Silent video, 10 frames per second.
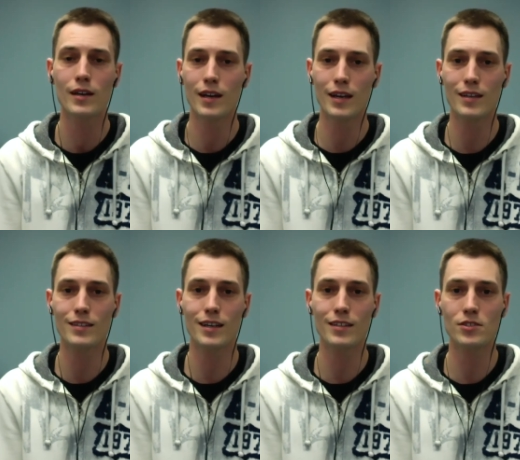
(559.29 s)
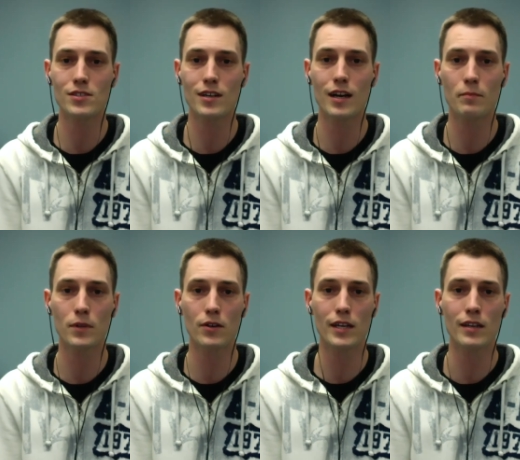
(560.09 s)
and just start
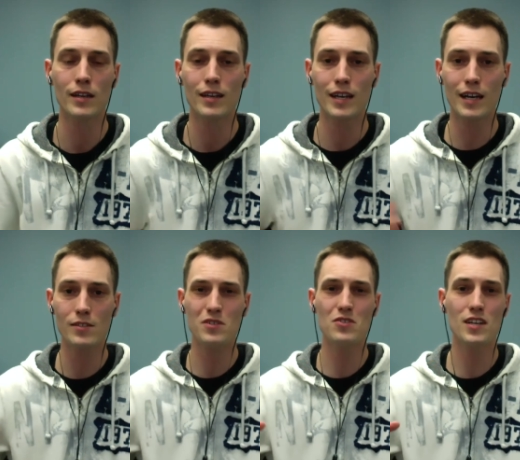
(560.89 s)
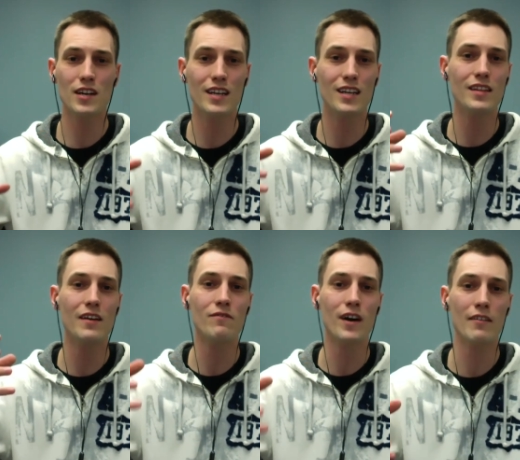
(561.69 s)
uploading. Guys, when you start hitting
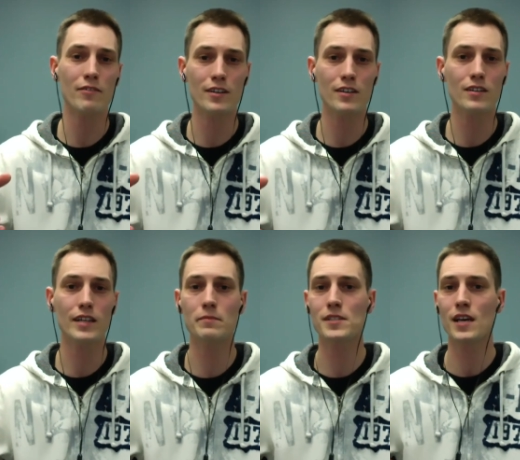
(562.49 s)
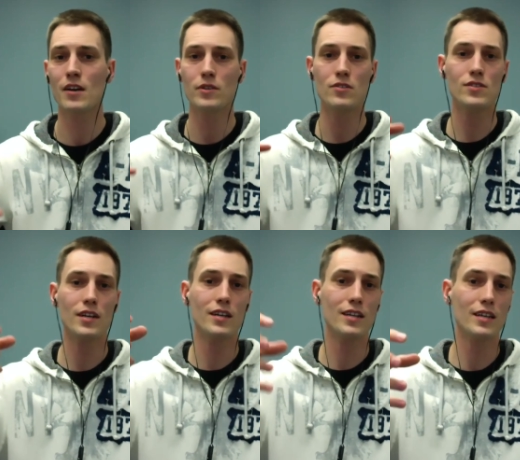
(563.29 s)
that 500 clips, when you
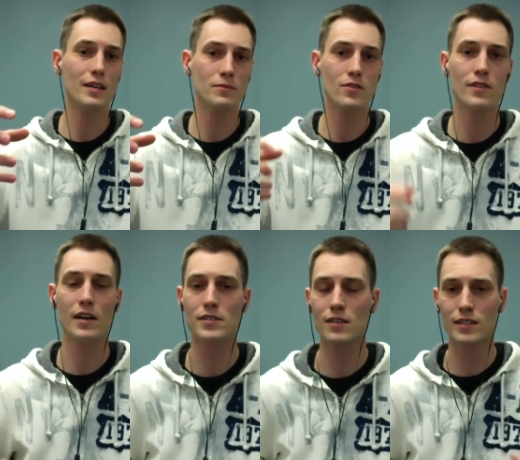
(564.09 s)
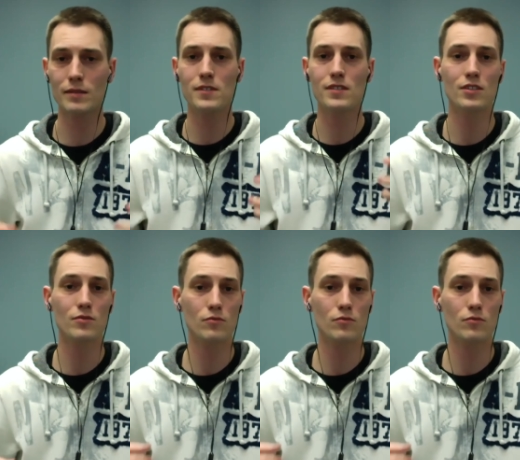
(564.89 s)
start getting up to 1,000 clips, you're